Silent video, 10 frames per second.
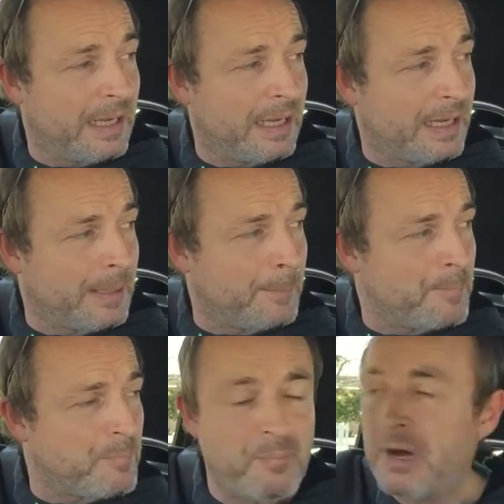
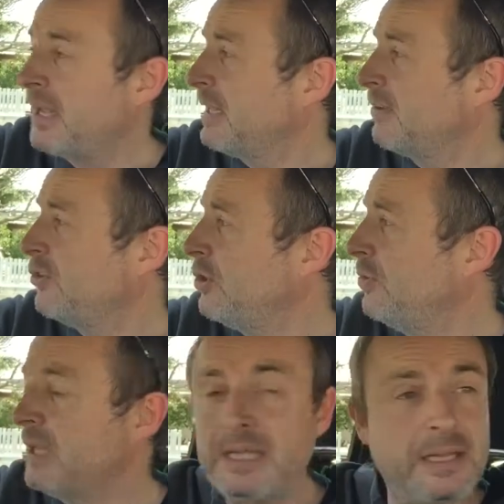But if you
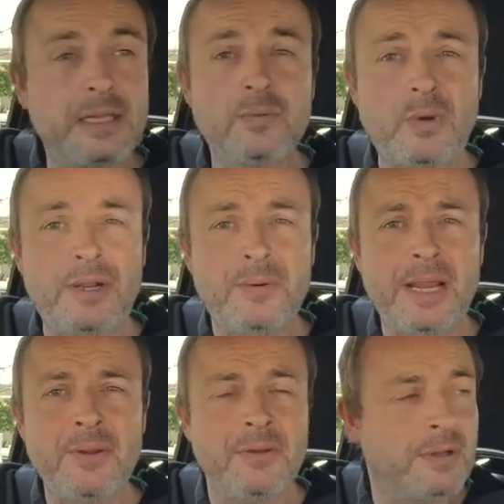need a little
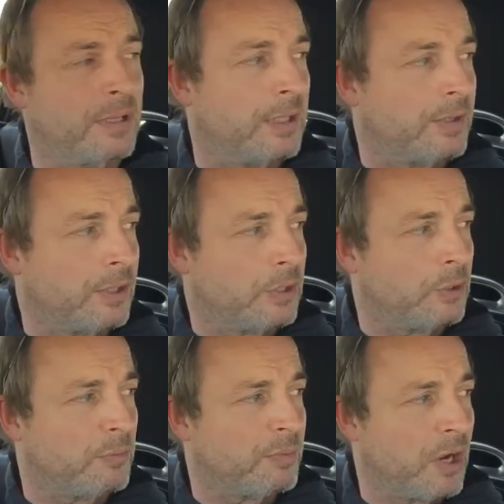runaround that you
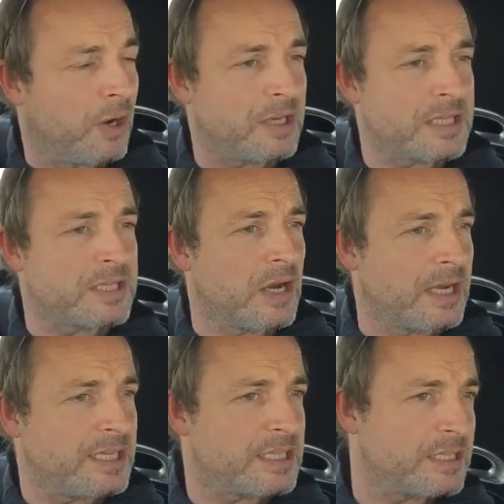can park in the
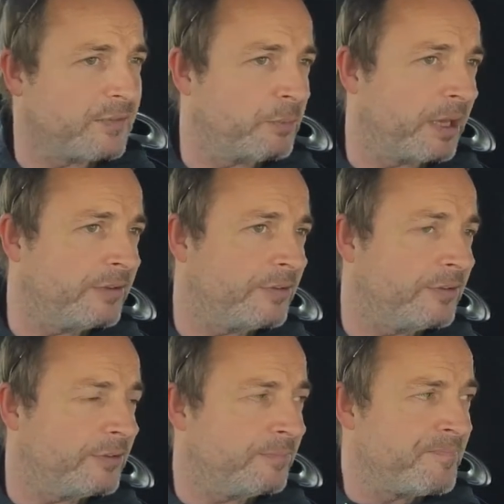tiniest of
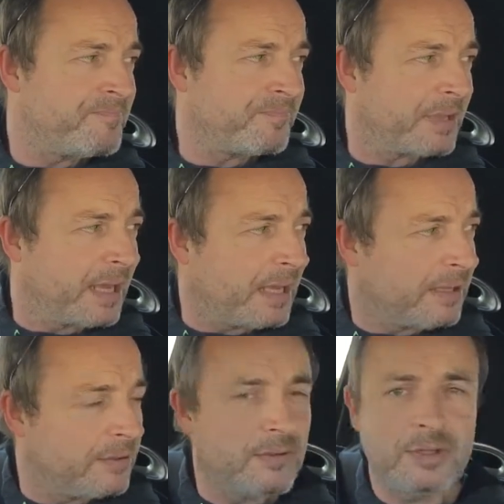spaces,
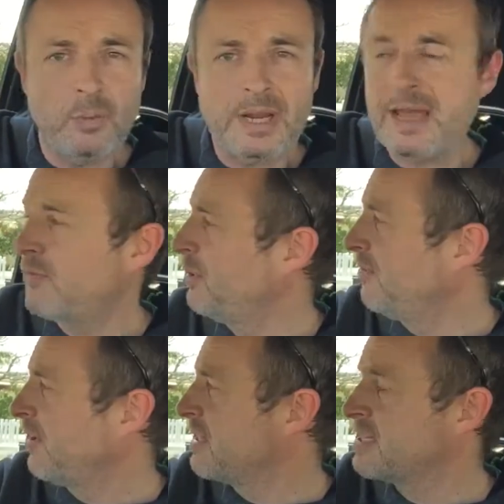and you want to have a bit of
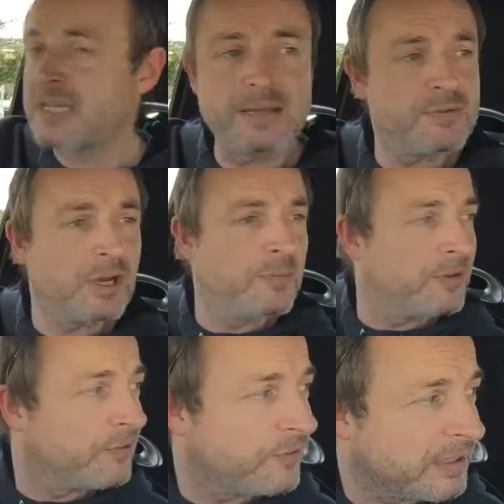fun at the same time,
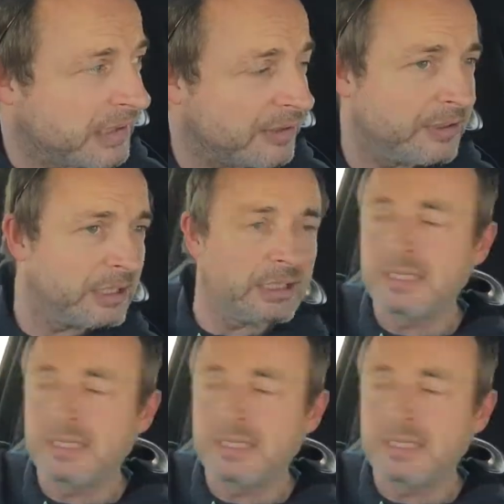this is fantastic.